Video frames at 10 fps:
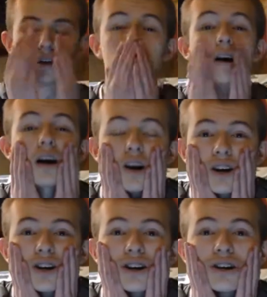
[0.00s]
Ugh.
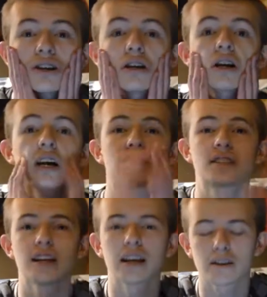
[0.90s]
I
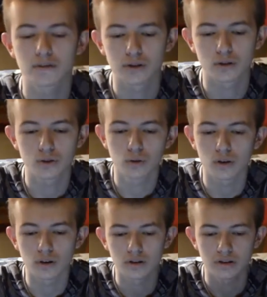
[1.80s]
stayed after
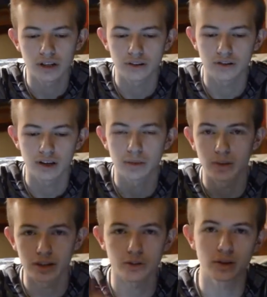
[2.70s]
school yesterday,
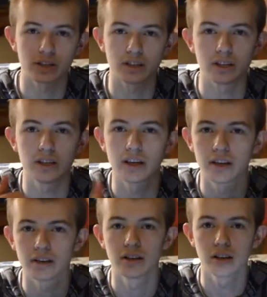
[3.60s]
me and Christy
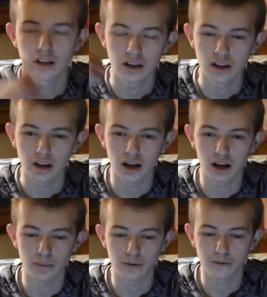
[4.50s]
and
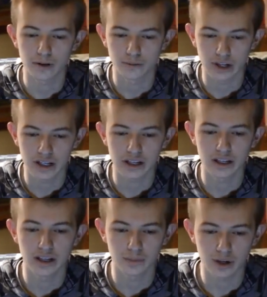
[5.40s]
uh, my friend
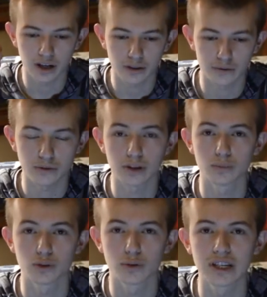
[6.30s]
Ricky and my other friend
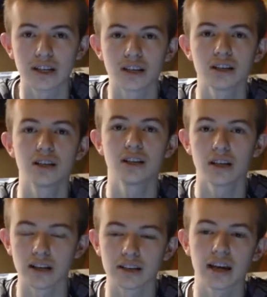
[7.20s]
Maria
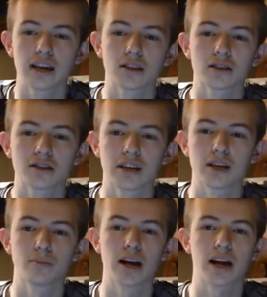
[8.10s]
and Kayla
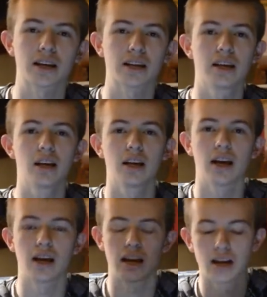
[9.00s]
stayed back
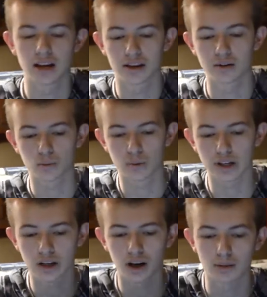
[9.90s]
and
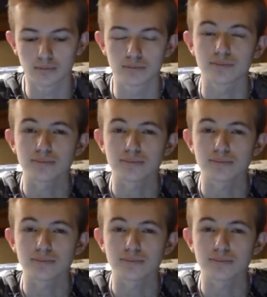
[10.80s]
we um,